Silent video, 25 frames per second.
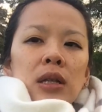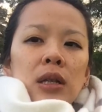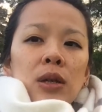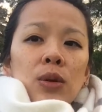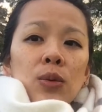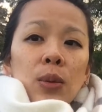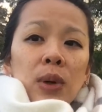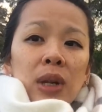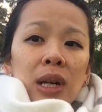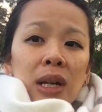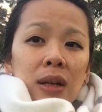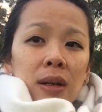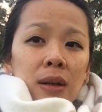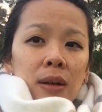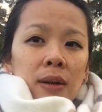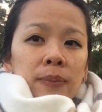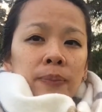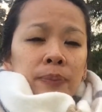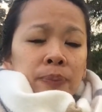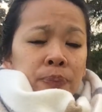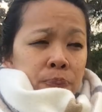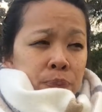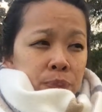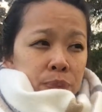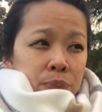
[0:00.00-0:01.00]
you want to
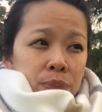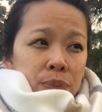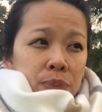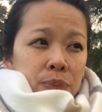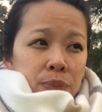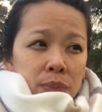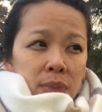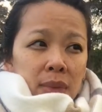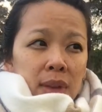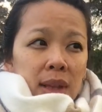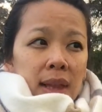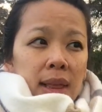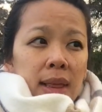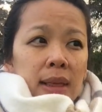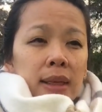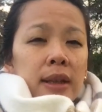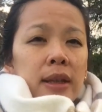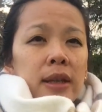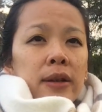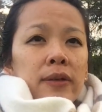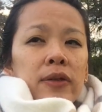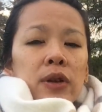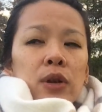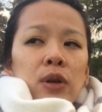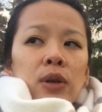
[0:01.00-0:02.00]

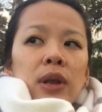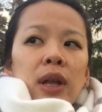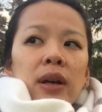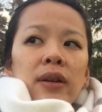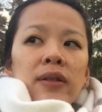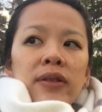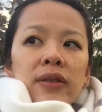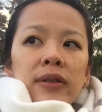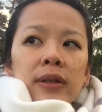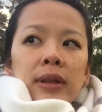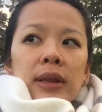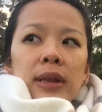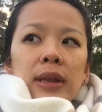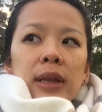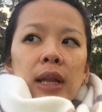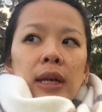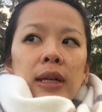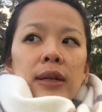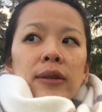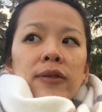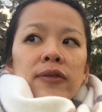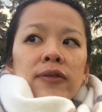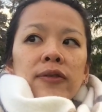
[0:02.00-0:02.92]
live your life